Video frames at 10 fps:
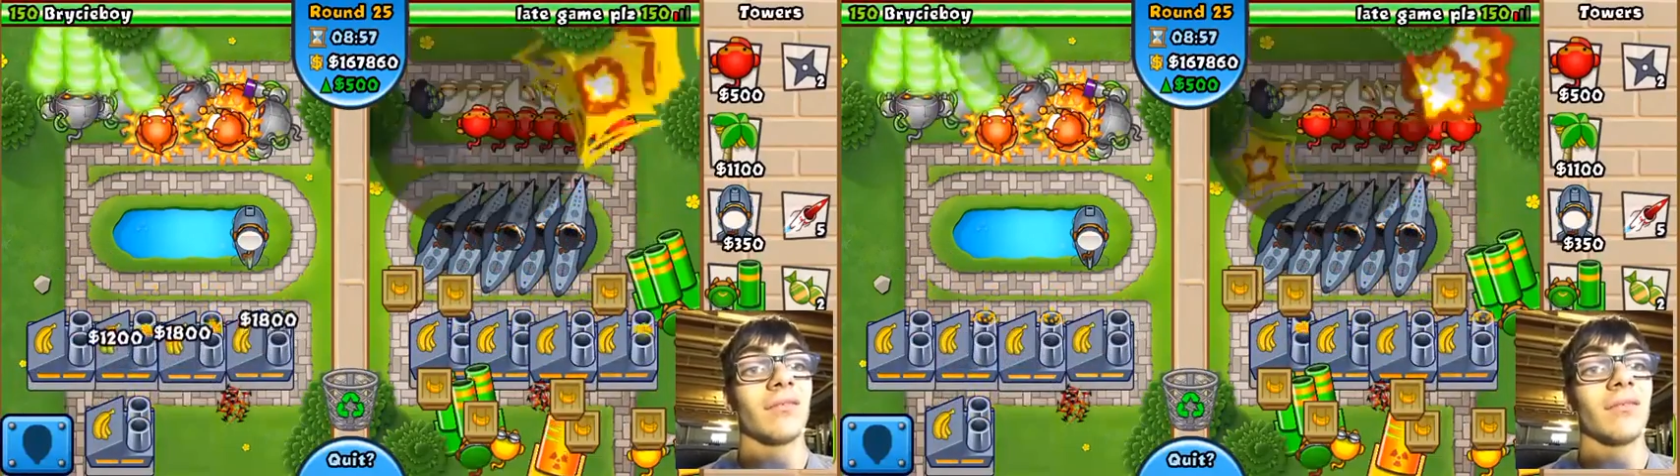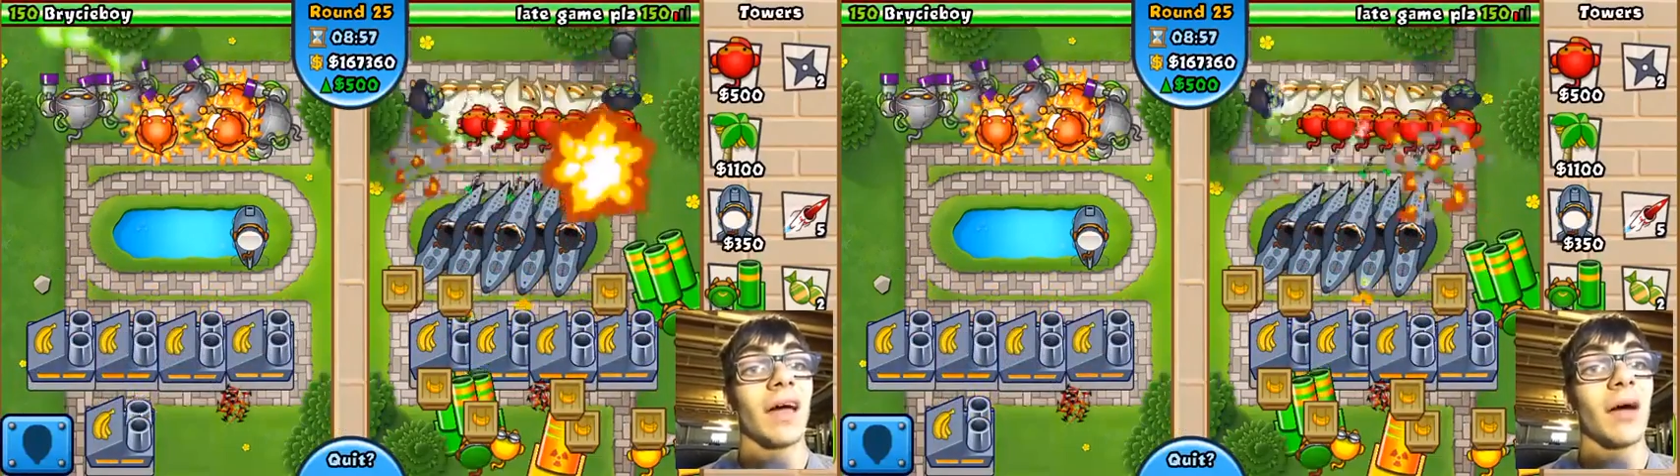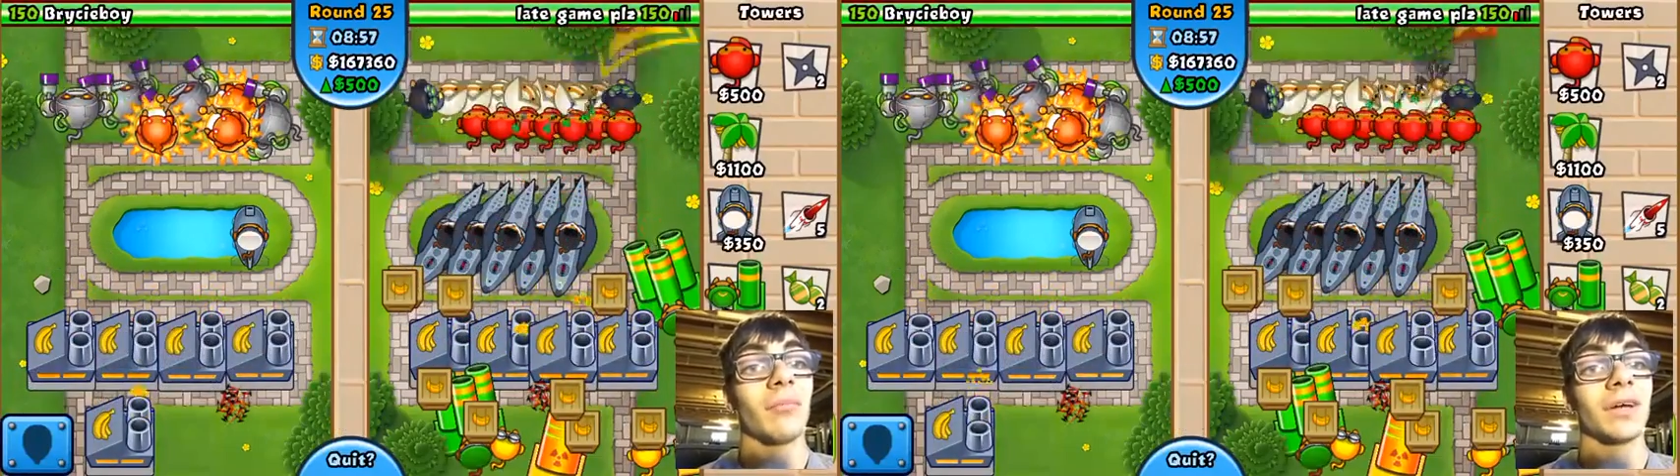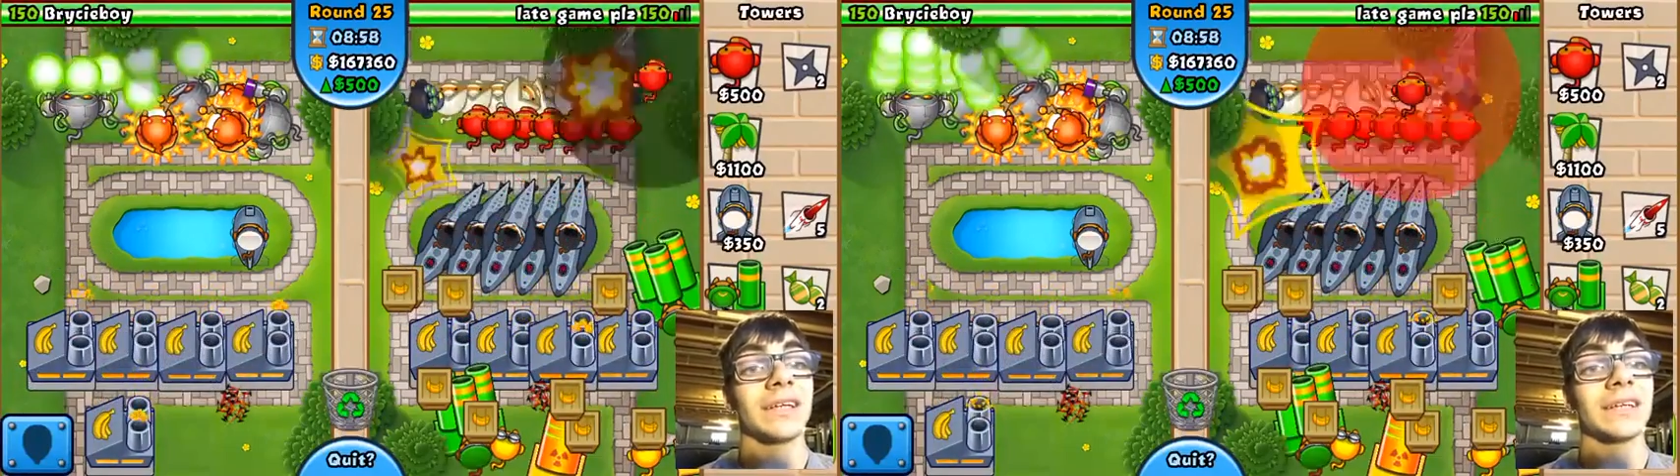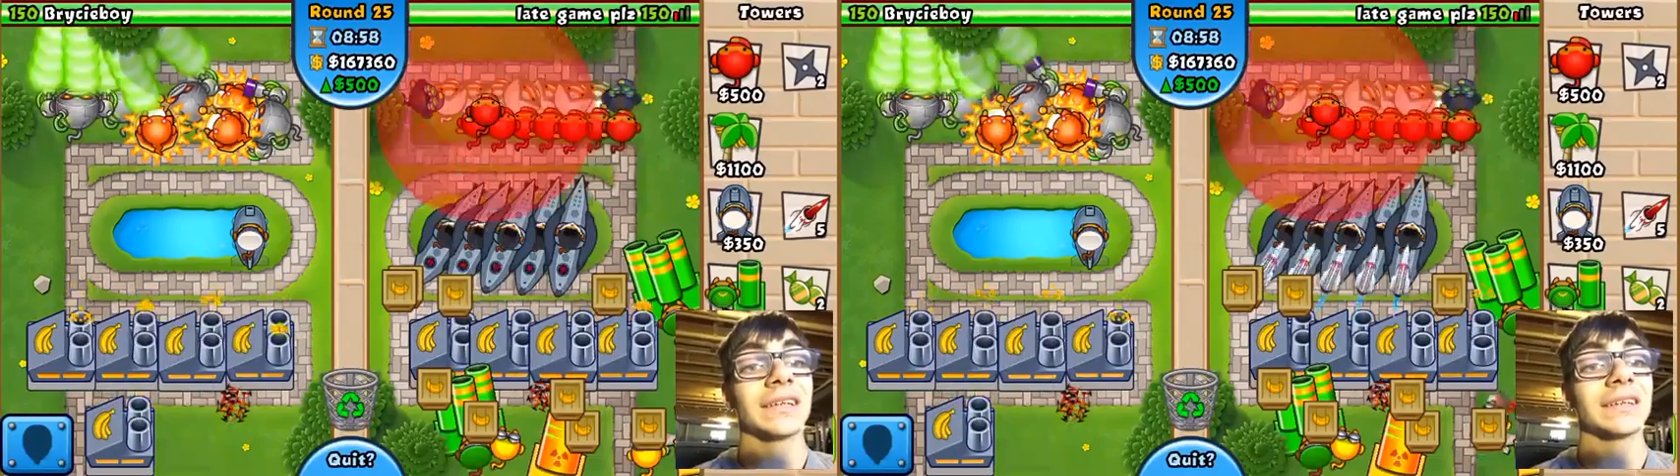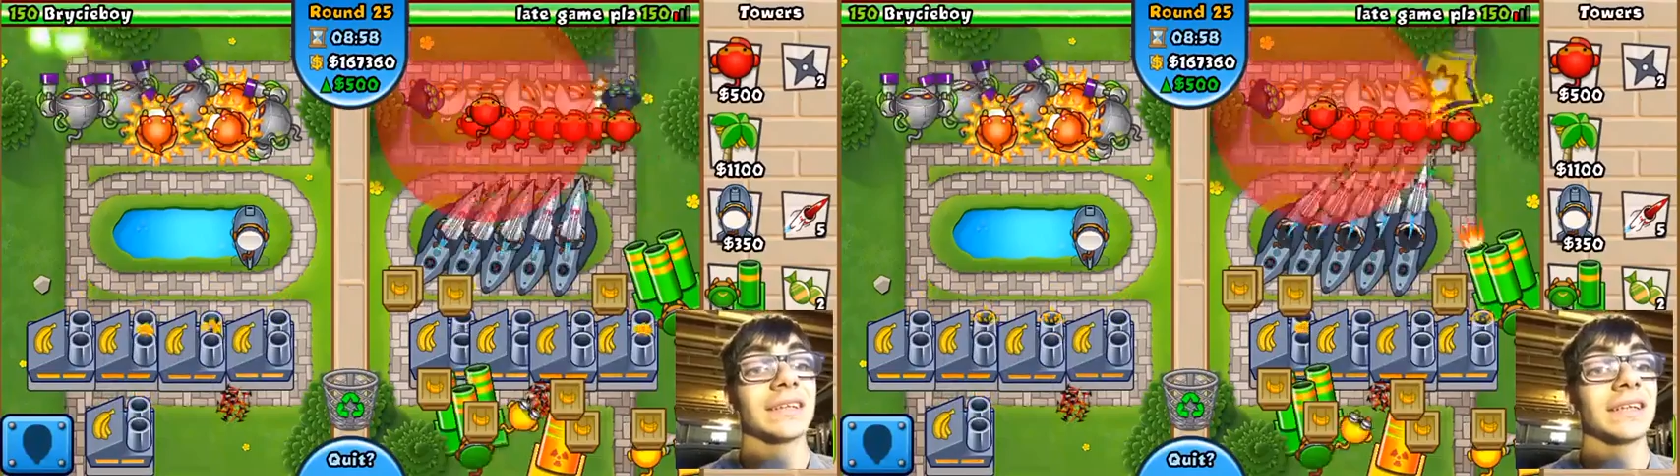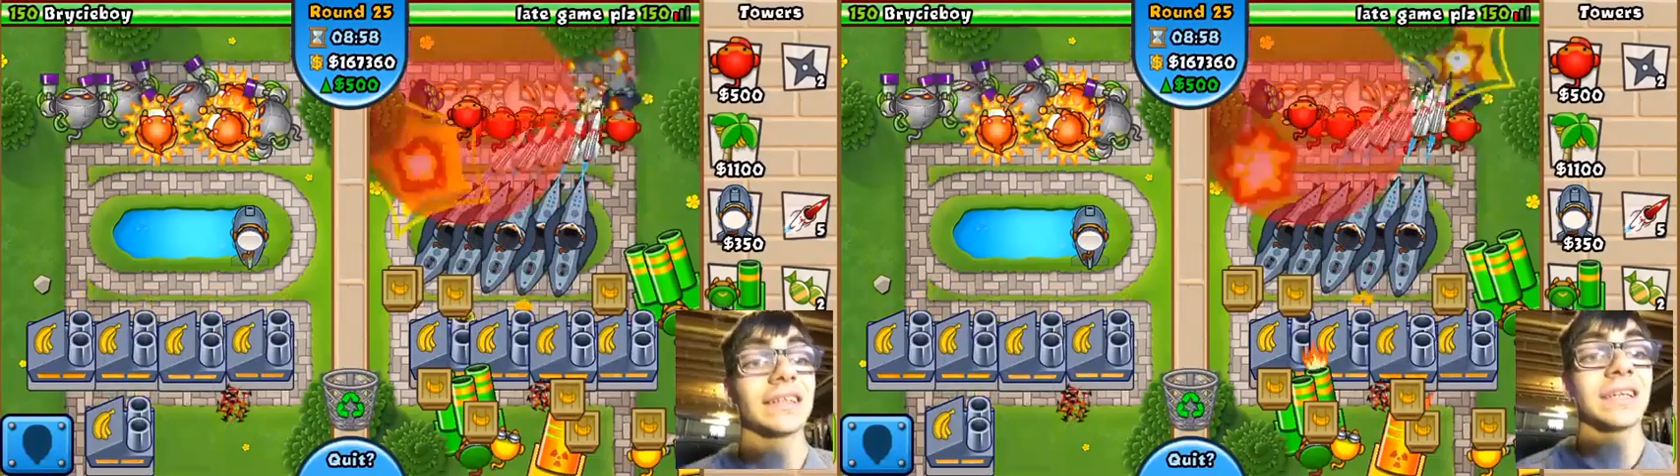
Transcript: that money isn't